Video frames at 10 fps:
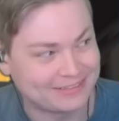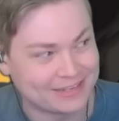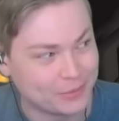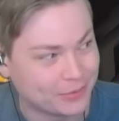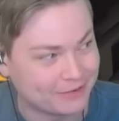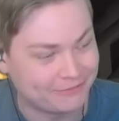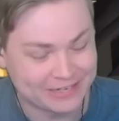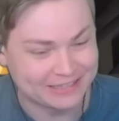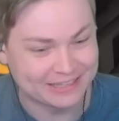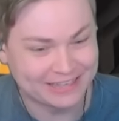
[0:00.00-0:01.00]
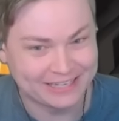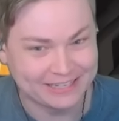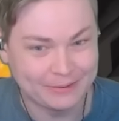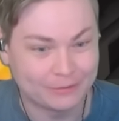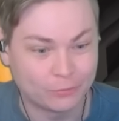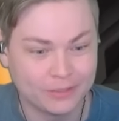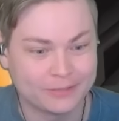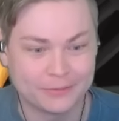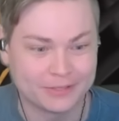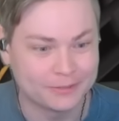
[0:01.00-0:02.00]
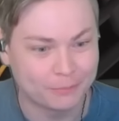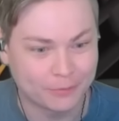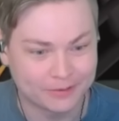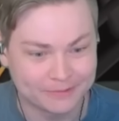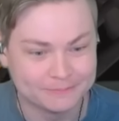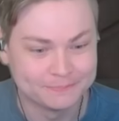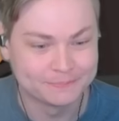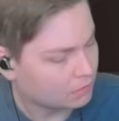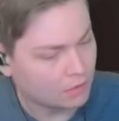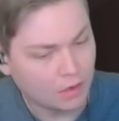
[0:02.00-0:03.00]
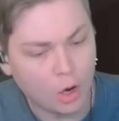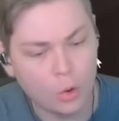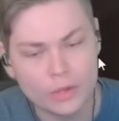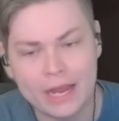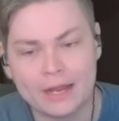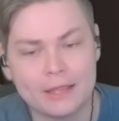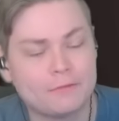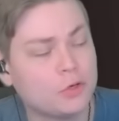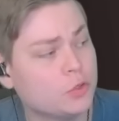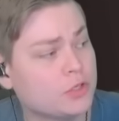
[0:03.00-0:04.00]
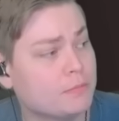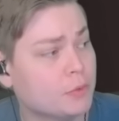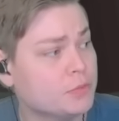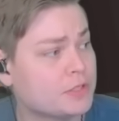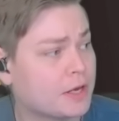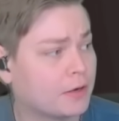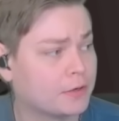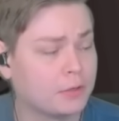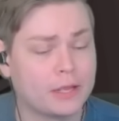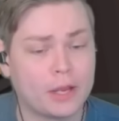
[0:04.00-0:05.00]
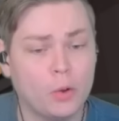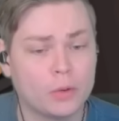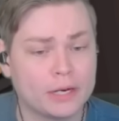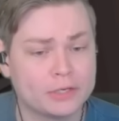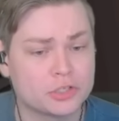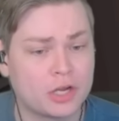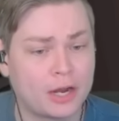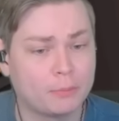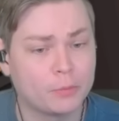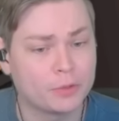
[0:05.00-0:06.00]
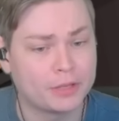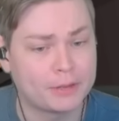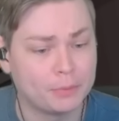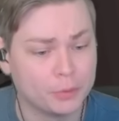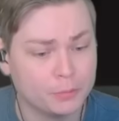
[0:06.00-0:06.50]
that you can feed the thing, really, really important. Oh, yeah, if you're using Moon's gear, you're like, oh, can I just hybrid with, like, Blue